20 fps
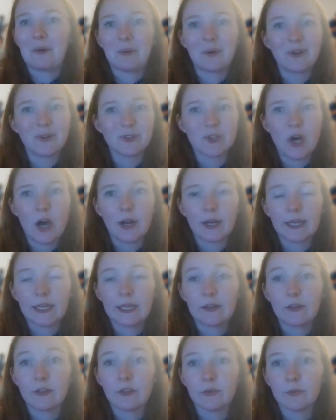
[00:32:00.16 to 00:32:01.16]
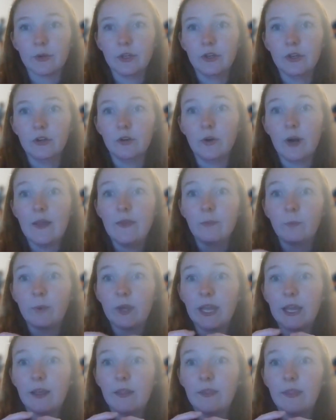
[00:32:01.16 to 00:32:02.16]
where we were talking through, and
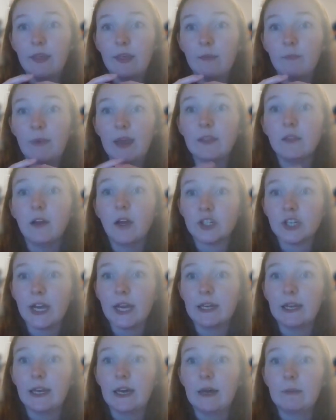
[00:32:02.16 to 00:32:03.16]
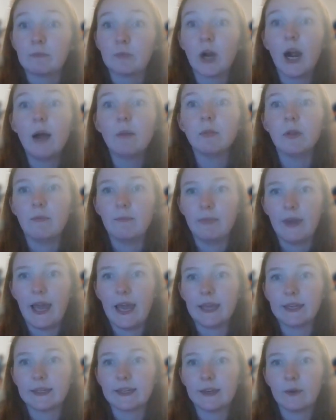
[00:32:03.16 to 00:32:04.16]
MedLaunch had a problem
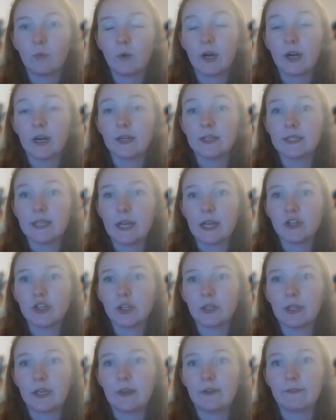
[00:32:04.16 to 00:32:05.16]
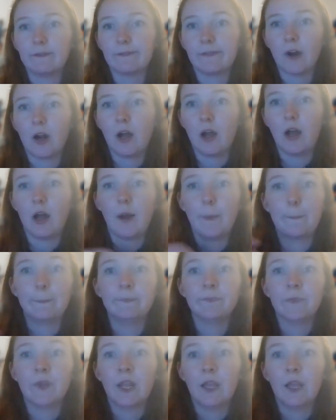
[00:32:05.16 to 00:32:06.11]
bank where essentially from